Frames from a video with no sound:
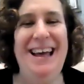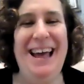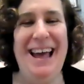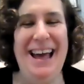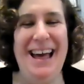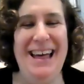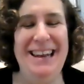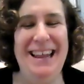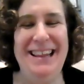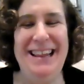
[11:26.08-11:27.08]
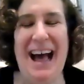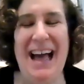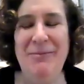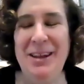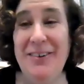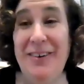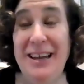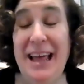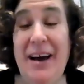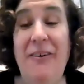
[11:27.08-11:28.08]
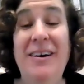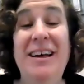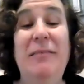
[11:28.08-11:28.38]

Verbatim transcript: And I'm going to go on now